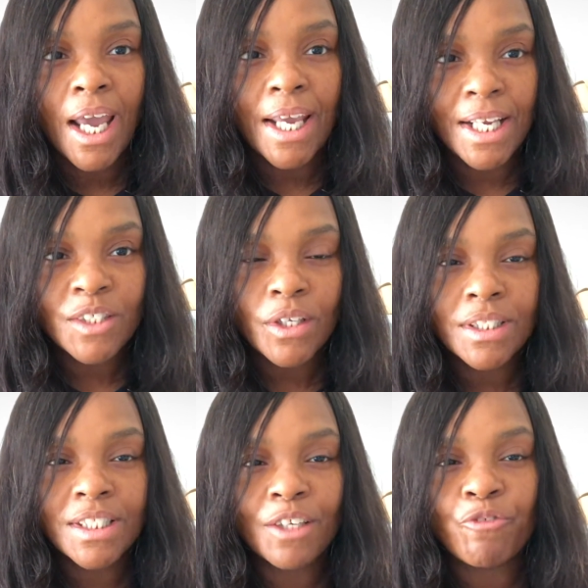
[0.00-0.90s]
And I started to
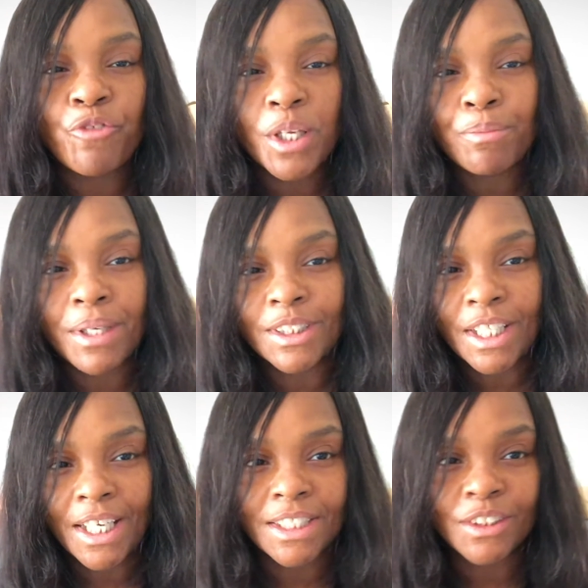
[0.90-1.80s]
see a really big
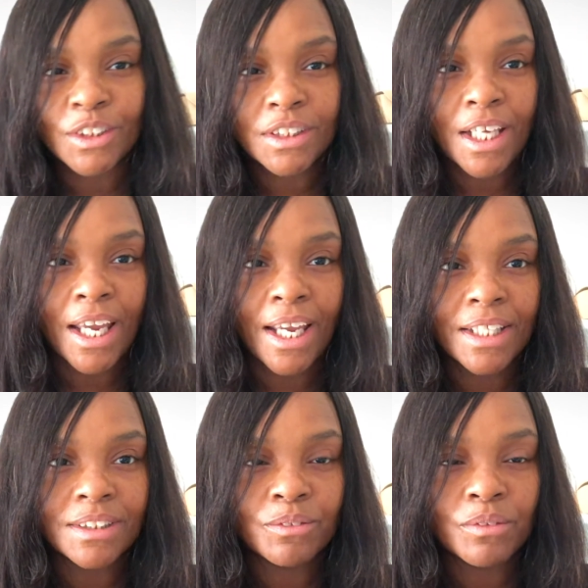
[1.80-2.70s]
change.
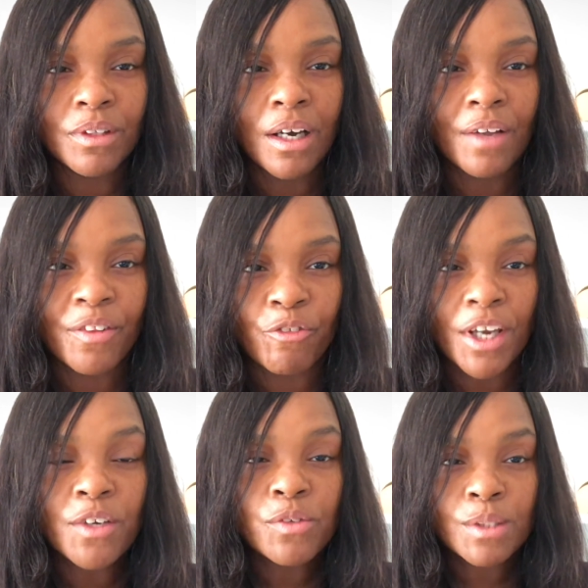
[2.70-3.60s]
And the
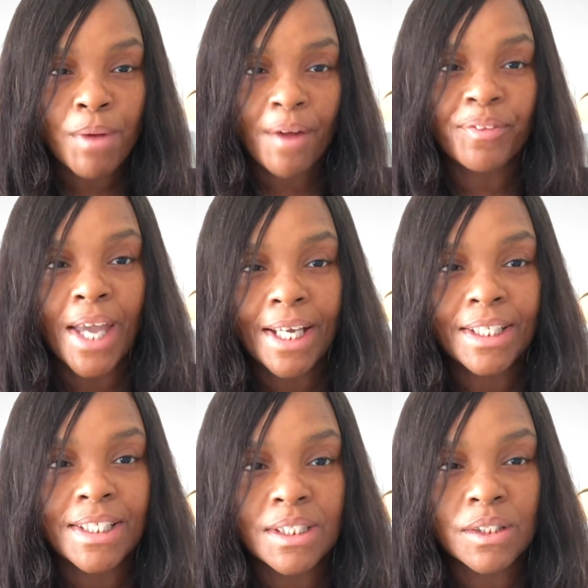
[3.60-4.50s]
great news about that
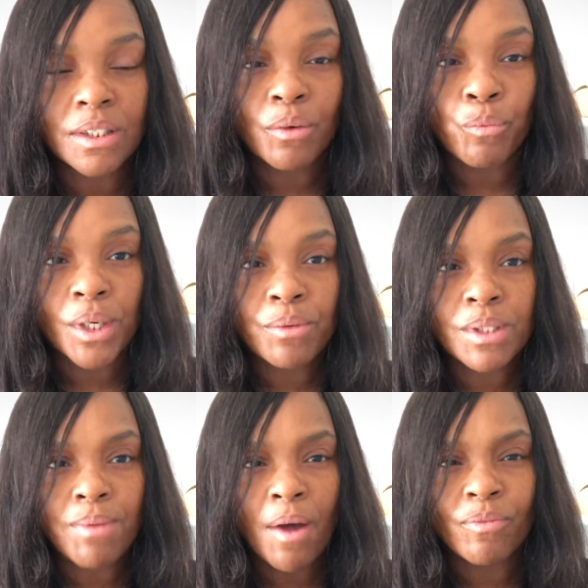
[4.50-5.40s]
is when he
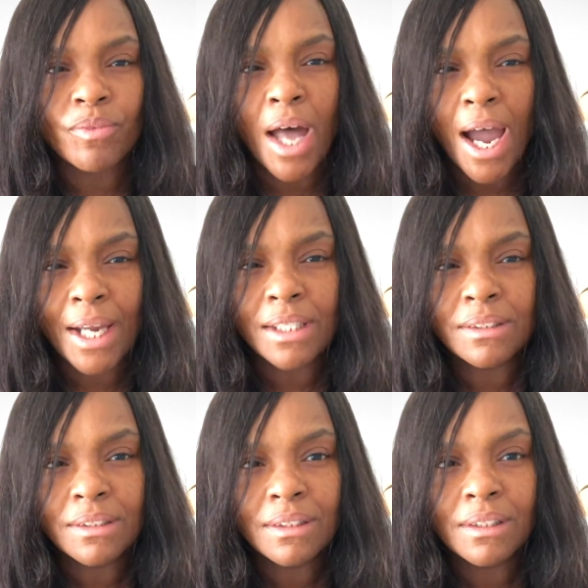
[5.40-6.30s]
was about 9,
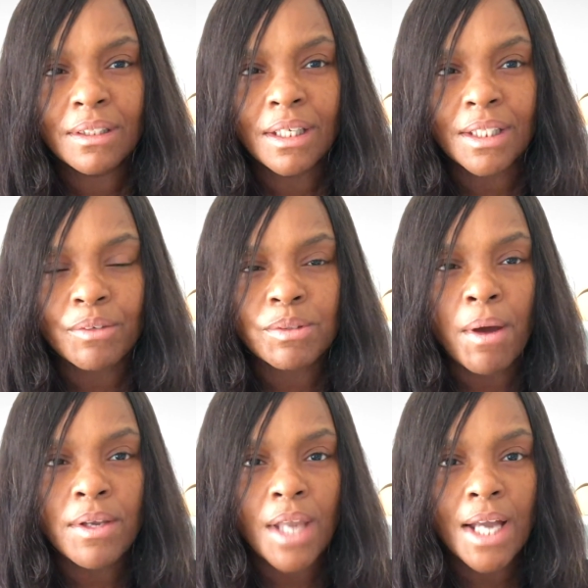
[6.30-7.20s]
I think he was
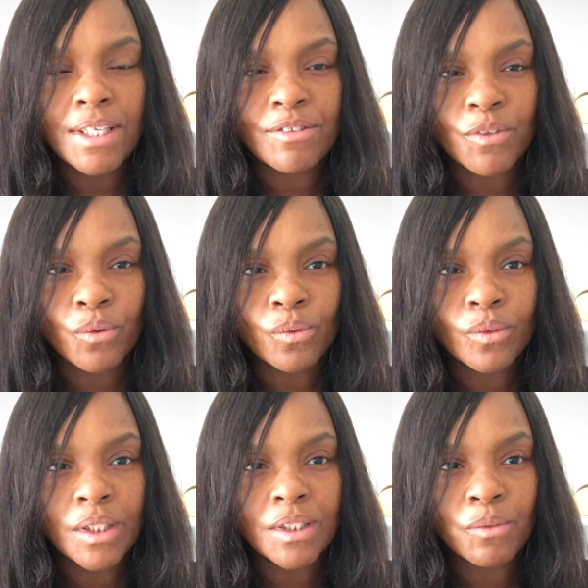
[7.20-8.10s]
about 9 years
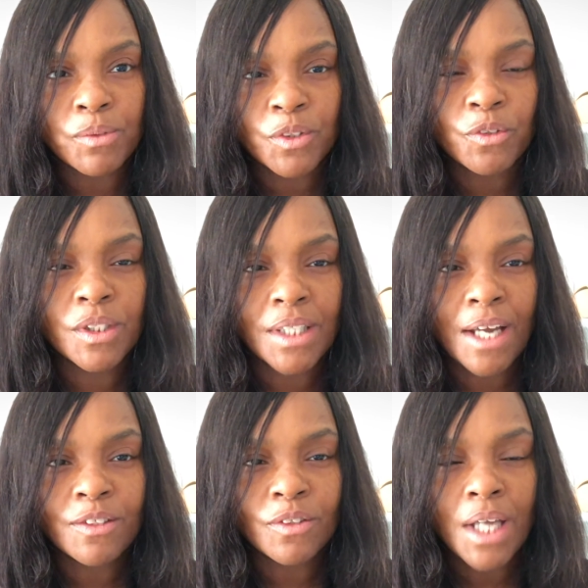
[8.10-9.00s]
old, he's almost 13
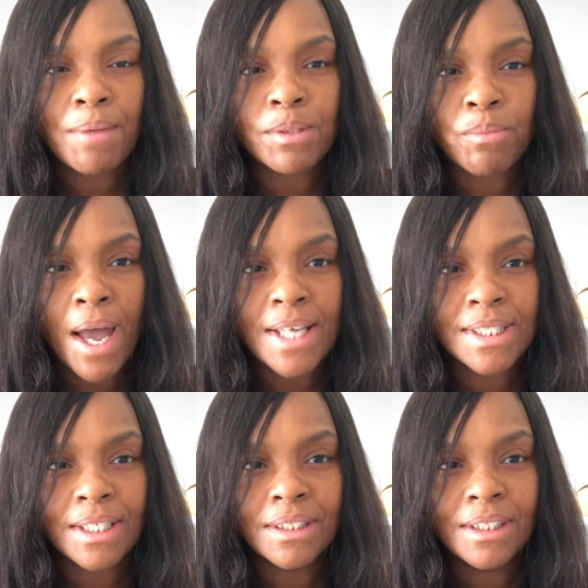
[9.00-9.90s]
now, so time is
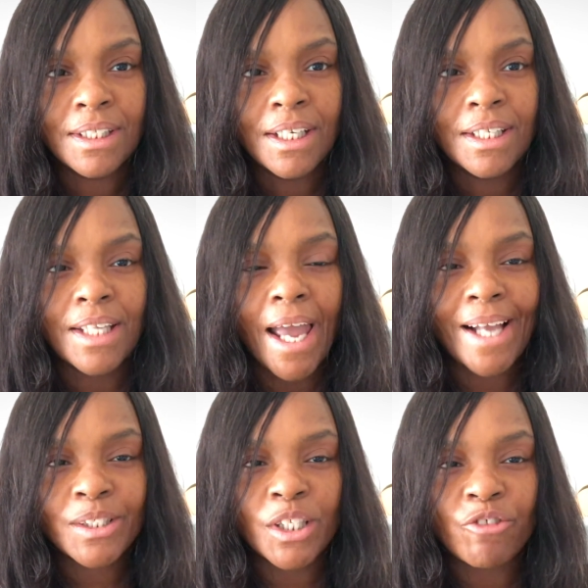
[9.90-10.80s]
passing, they
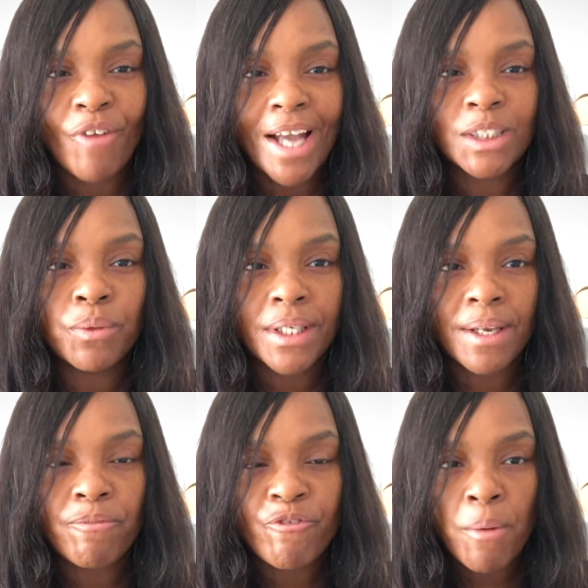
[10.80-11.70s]
actually graduated
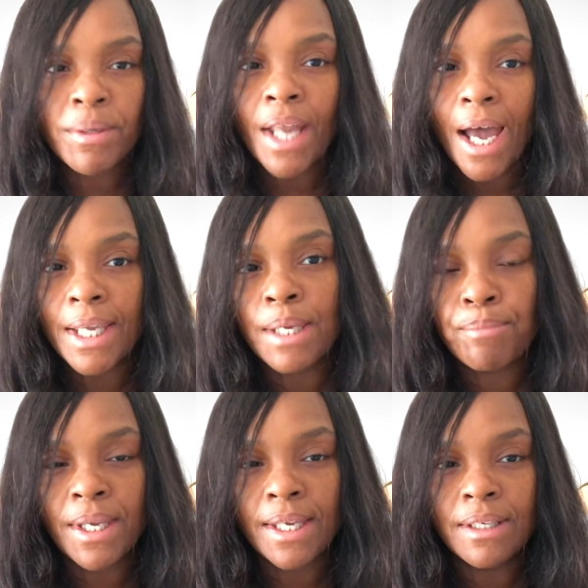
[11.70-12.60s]
him from an
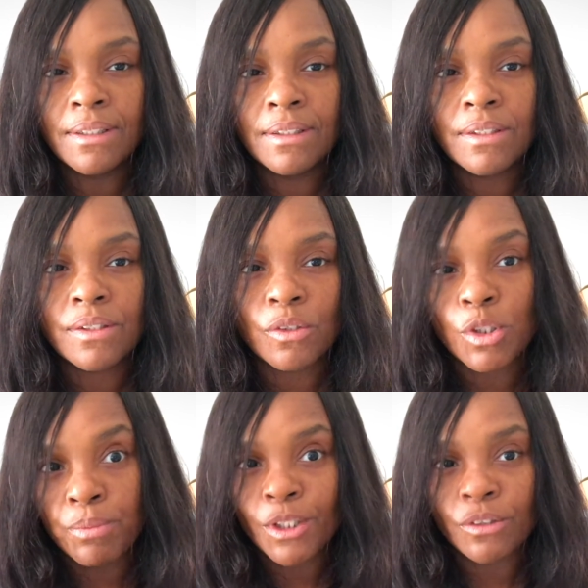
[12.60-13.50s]
IEP, so
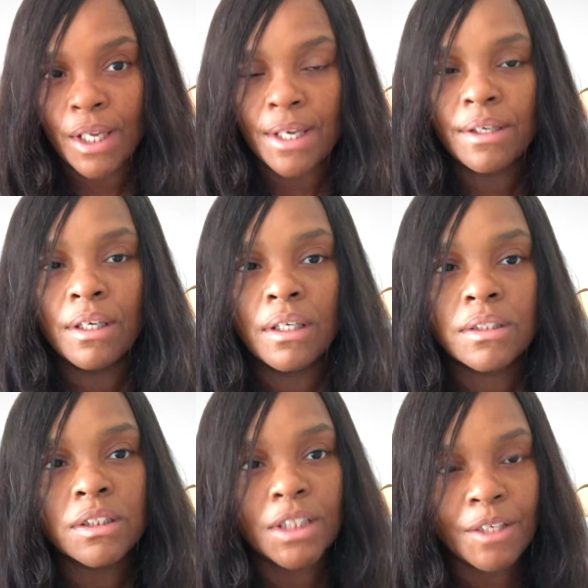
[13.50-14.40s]
special ed,
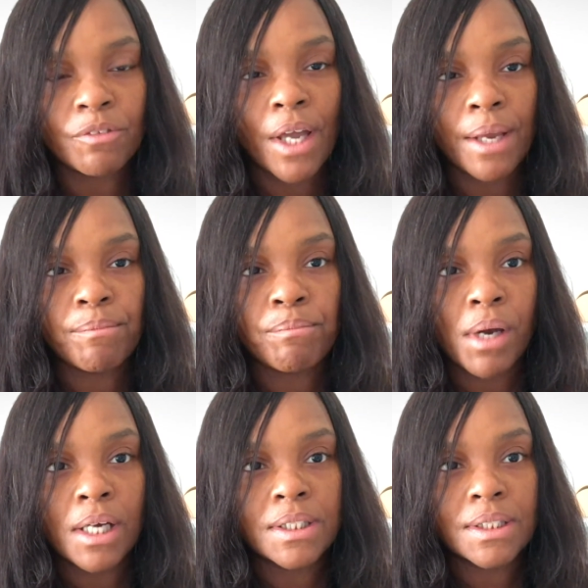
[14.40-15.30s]
to general ed,
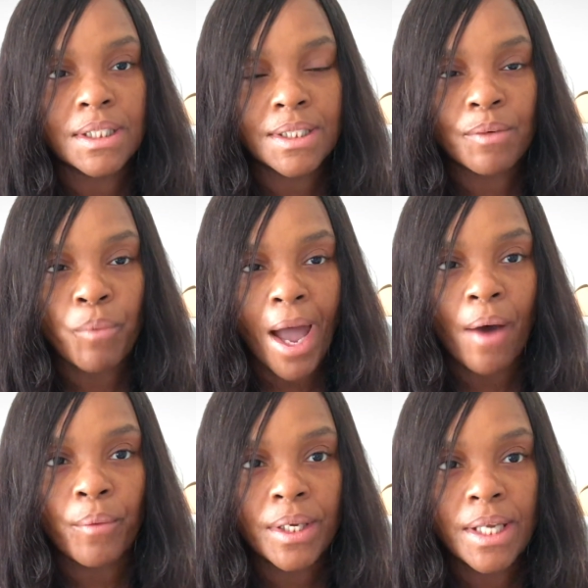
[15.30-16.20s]
because they said,
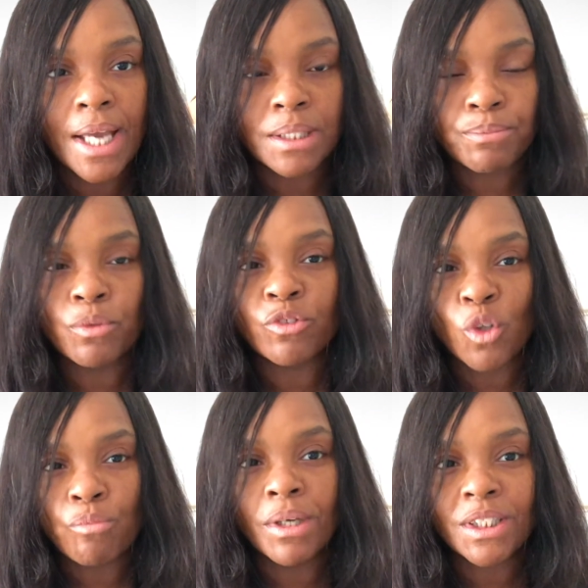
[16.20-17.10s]
wow, he has improved
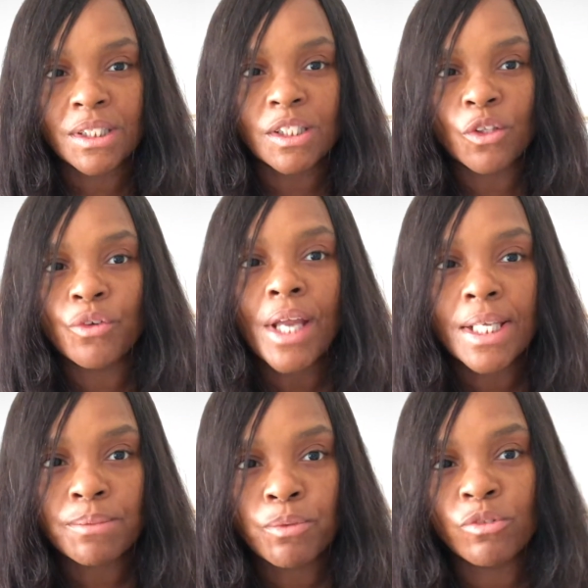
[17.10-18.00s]
so much and his learning
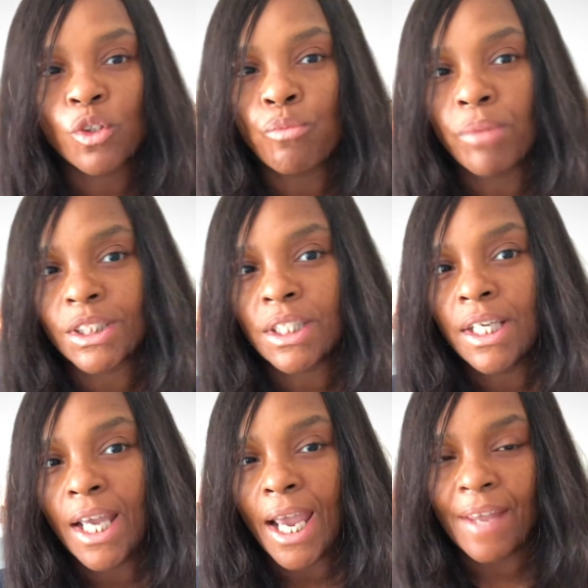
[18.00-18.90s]
has improved so much,
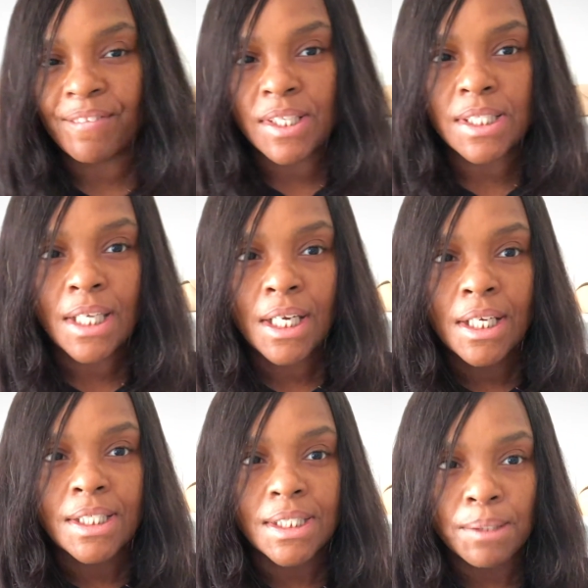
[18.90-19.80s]
and these
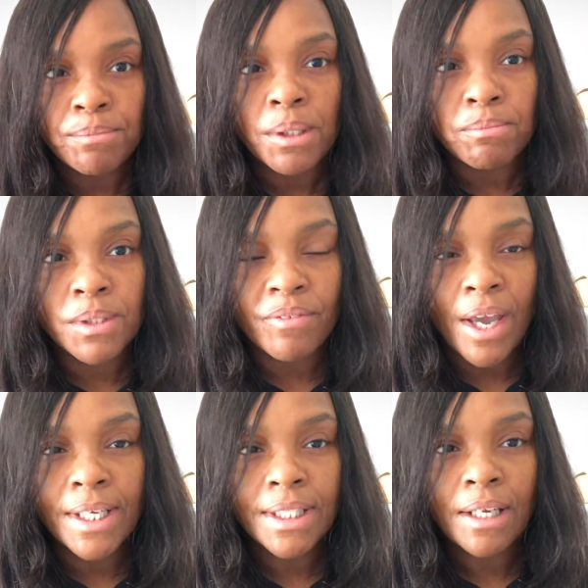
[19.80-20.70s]
symptoms of
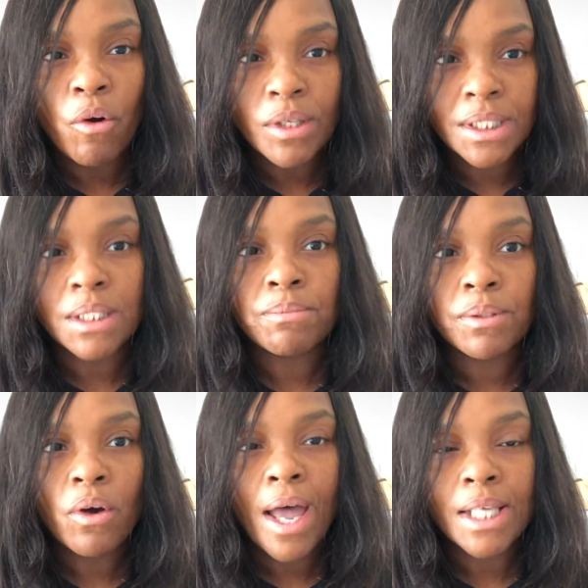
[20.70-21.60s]
anything autism
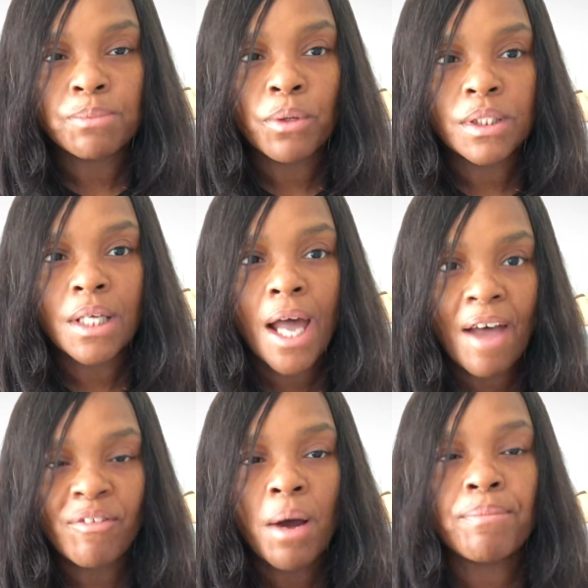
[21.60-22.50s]
and Asperger's
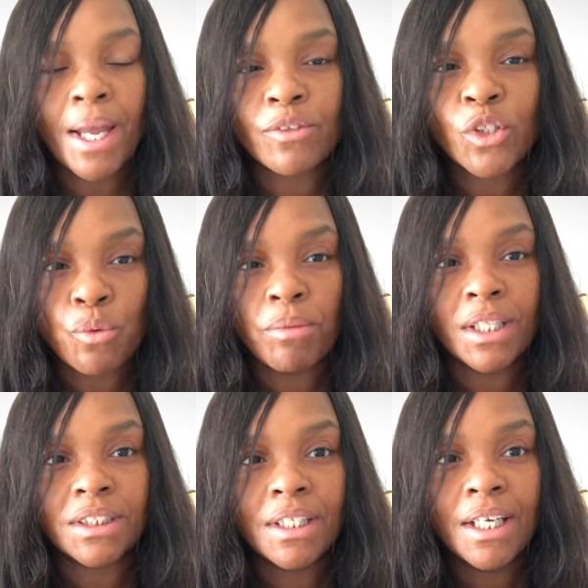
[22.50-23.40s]
have come down so
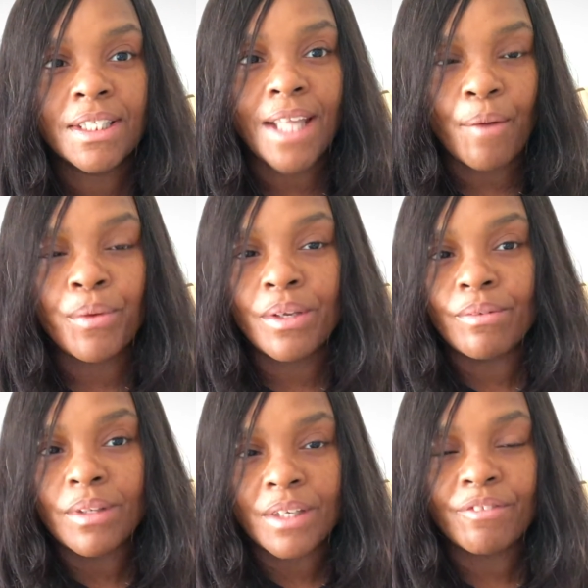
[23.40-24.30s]
much that we
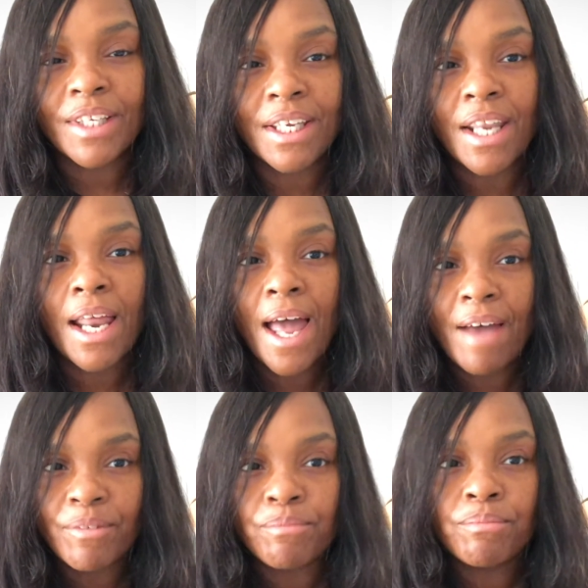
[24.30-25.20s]
literally cannot
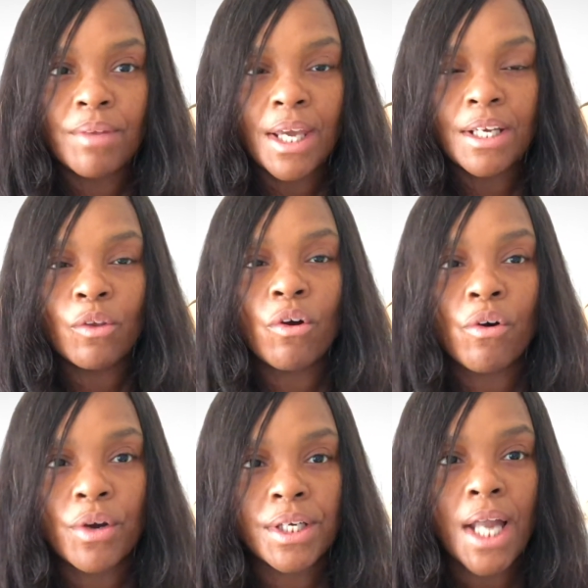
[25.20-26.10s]
have him any
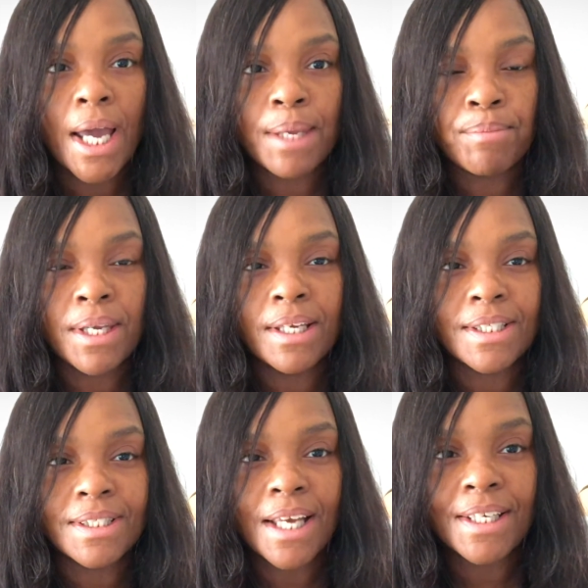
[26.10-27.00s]
longer on an IEP. He
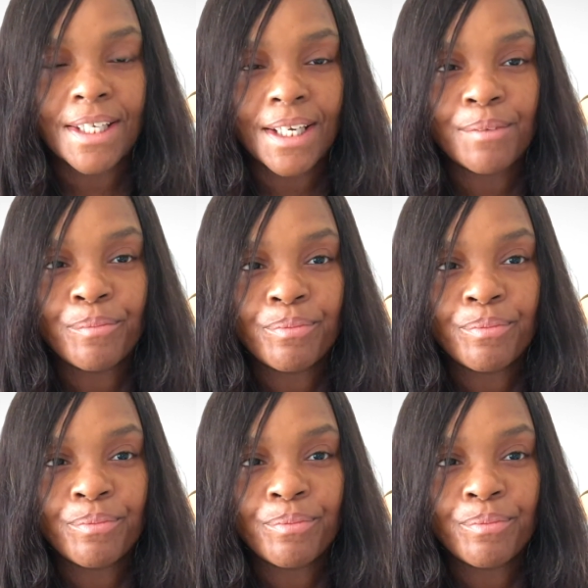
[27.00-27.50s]
does not need it.